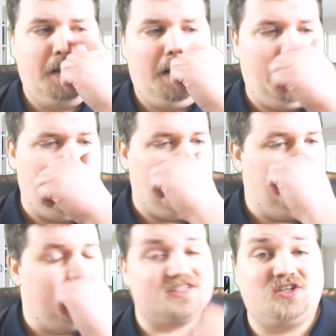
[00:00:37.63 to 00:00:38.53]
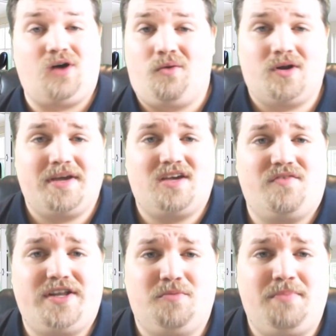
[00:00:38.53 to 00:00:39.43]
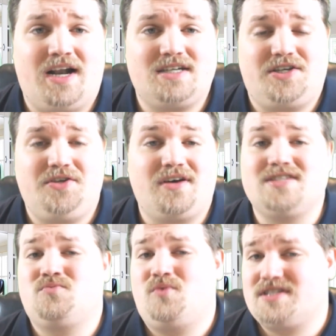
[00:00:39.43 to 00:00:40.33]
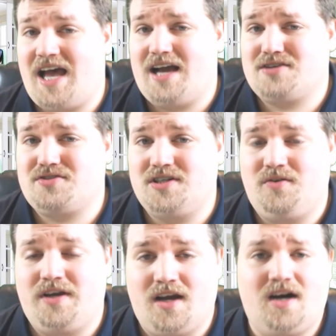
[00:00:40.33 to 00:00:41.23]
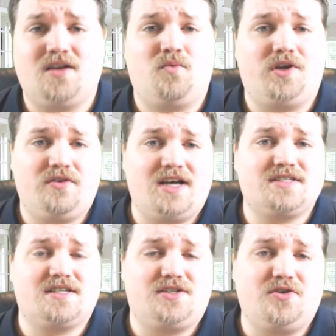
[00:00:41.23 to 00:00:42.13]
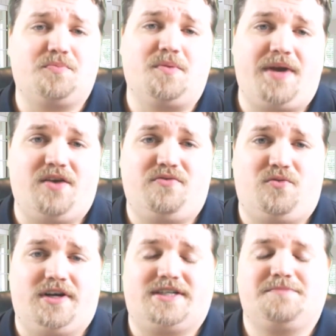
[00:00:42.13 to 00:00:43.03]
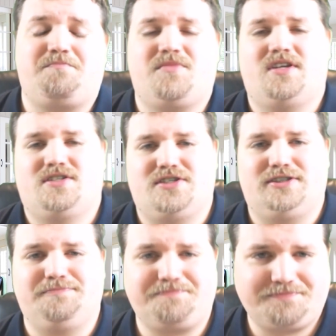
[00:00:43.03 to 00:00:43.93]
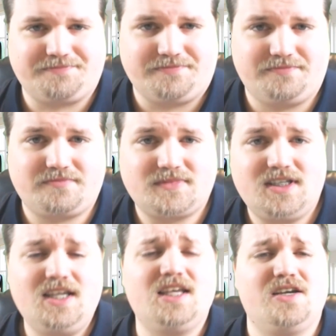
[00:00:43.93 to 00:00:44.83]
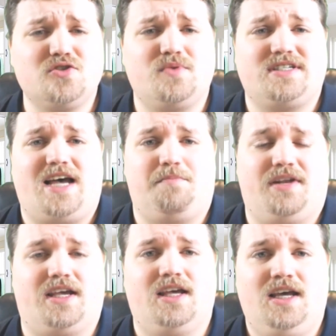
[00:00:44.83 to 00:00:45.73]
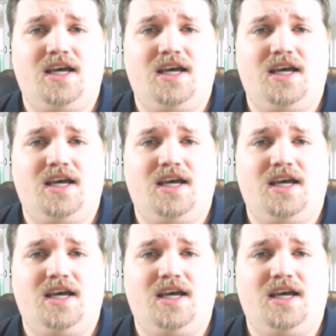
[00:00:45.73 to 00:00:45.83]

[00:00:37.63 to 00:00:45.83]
So I want to make a video about it and tell you guys what's actually going on and what you guys can do to prepare for it. So here's what's happening.